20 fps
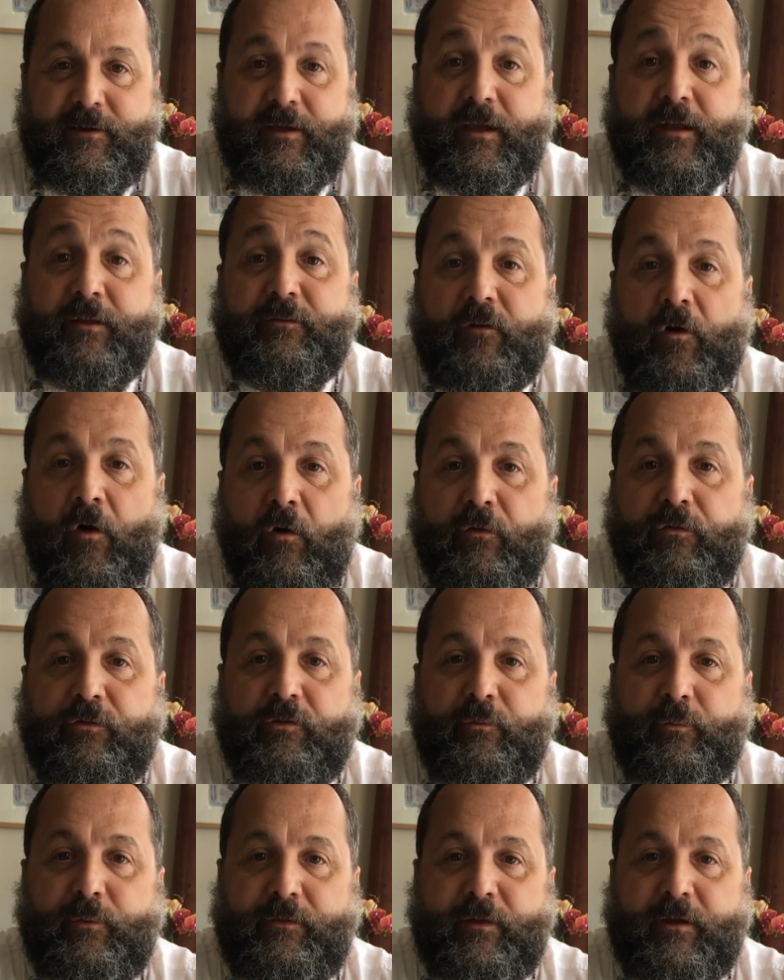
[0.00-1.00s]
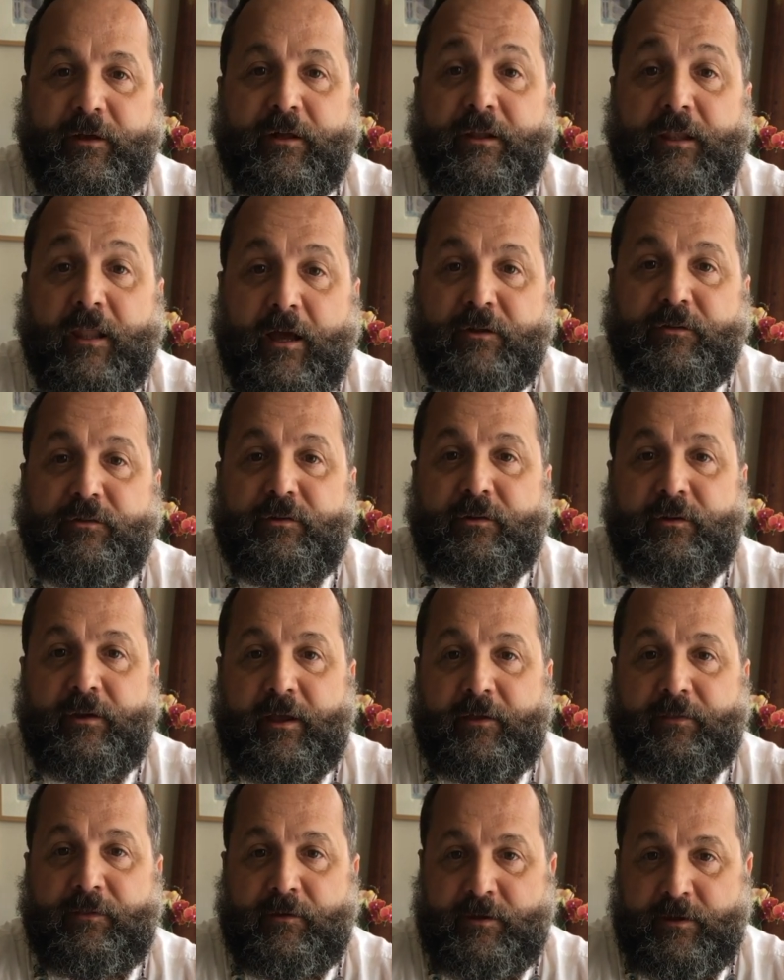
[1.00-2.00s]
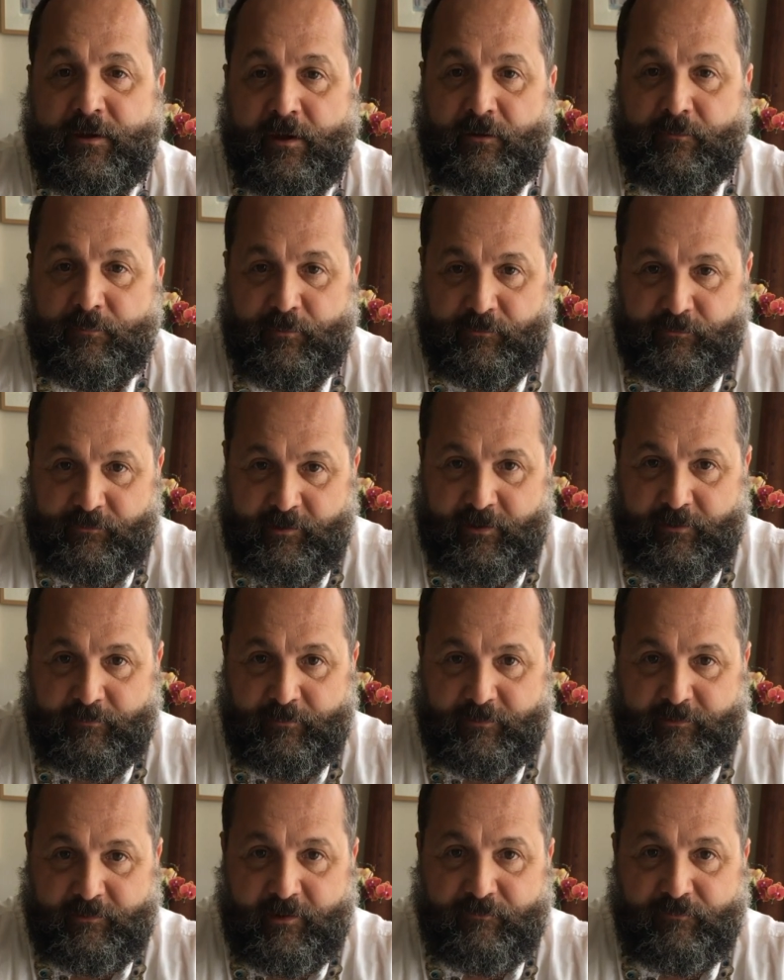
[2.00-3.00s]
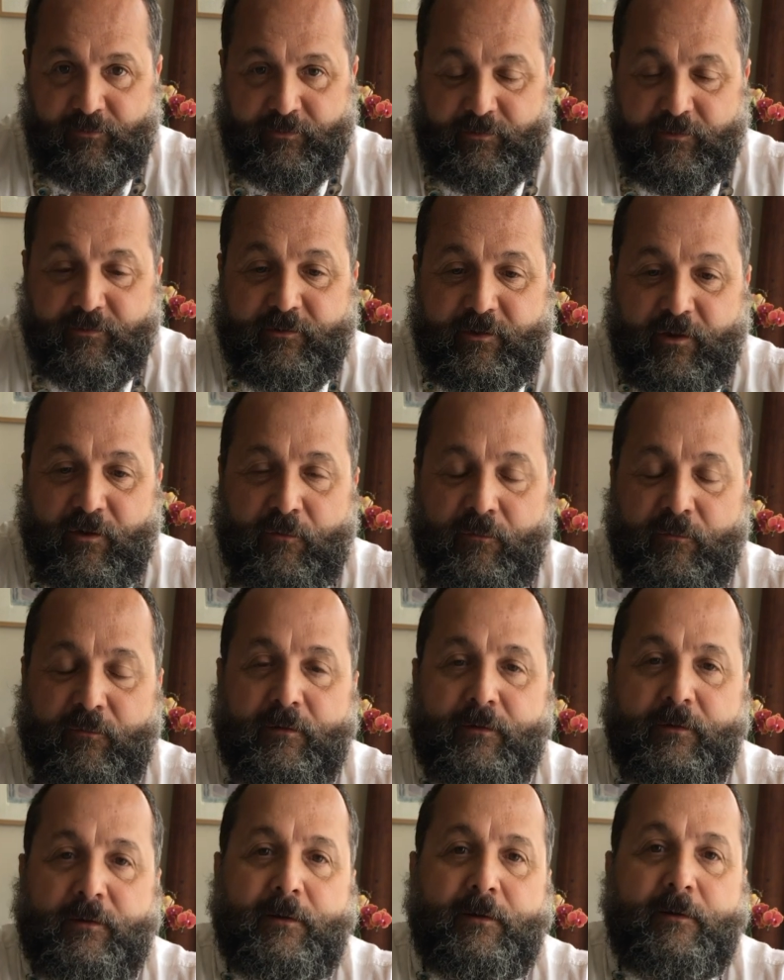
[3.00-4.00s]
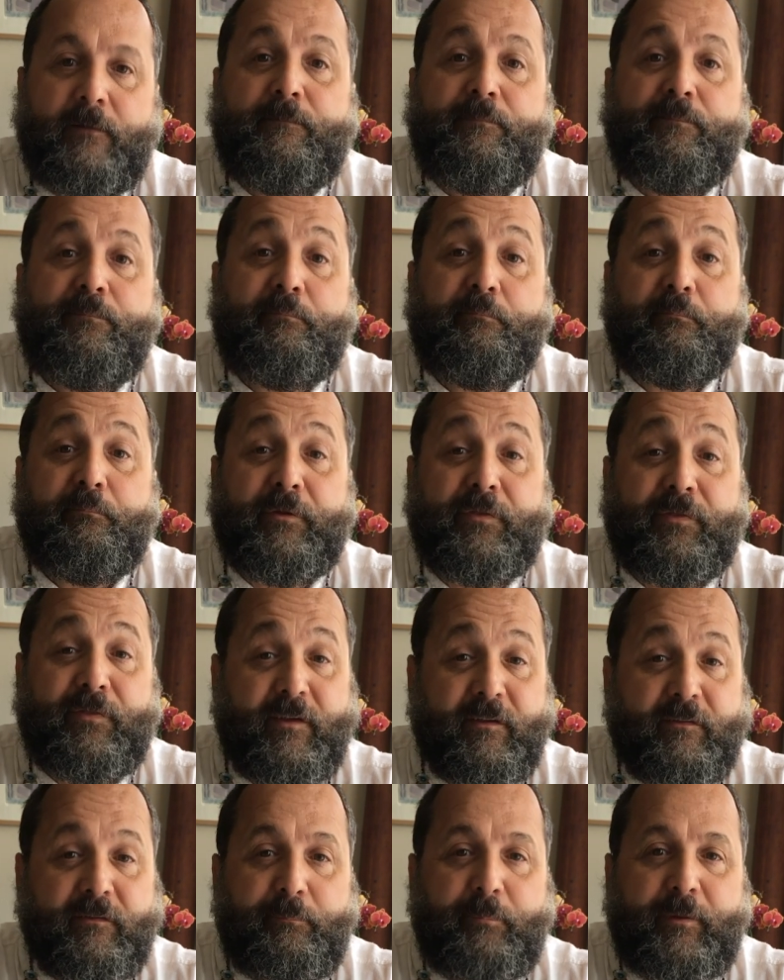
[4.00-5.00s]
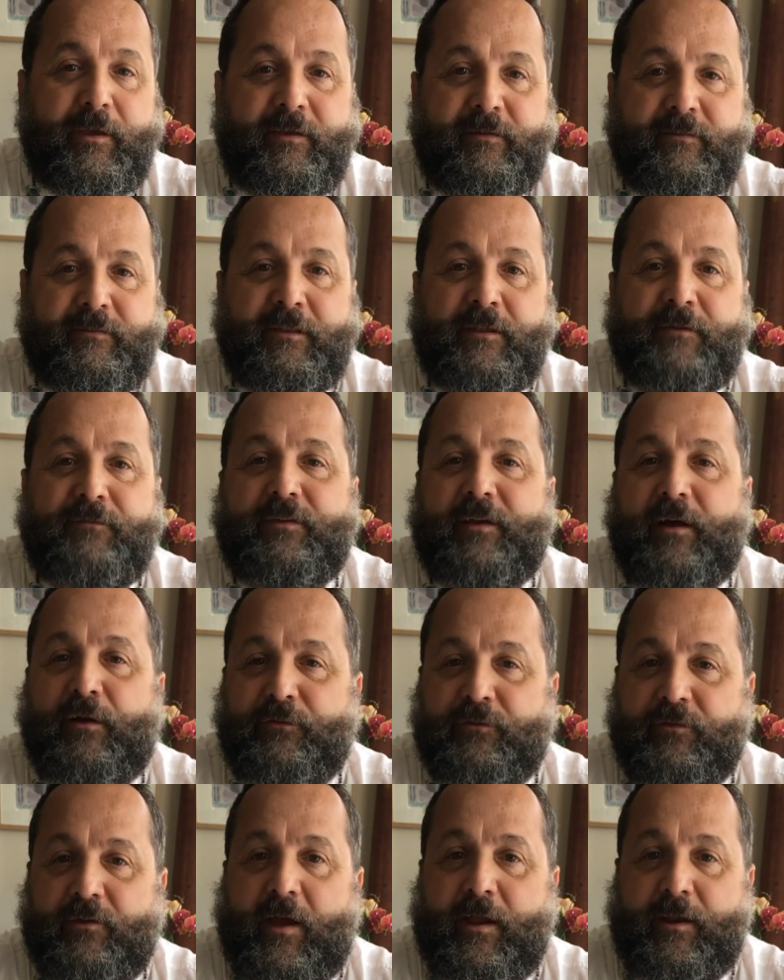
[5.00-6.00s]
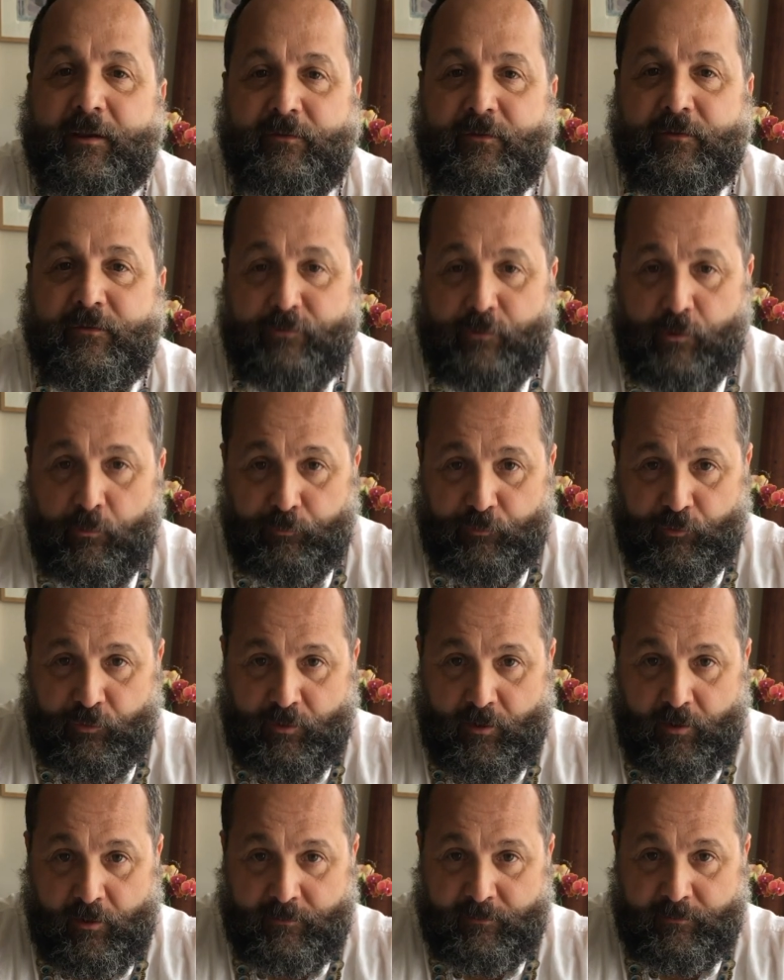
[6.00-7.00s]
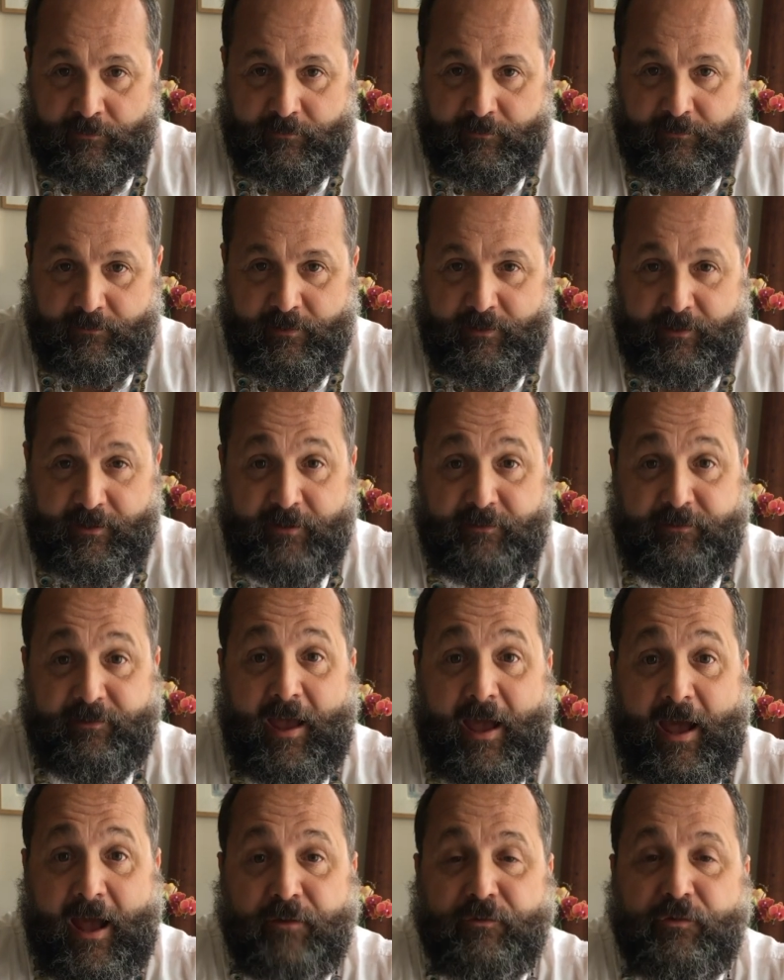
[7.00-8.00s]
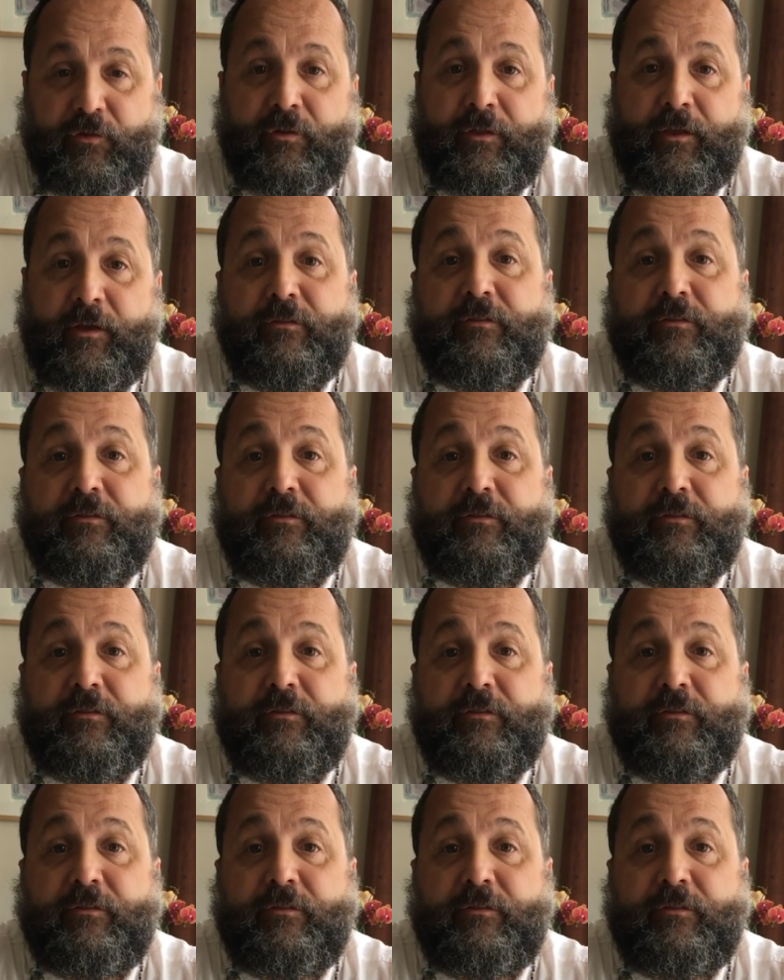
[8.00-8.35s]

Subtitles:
It's also in the collection at the DeYoung Museum in San Francisco, but this piece lives outside in the sculpture garden. It's actually a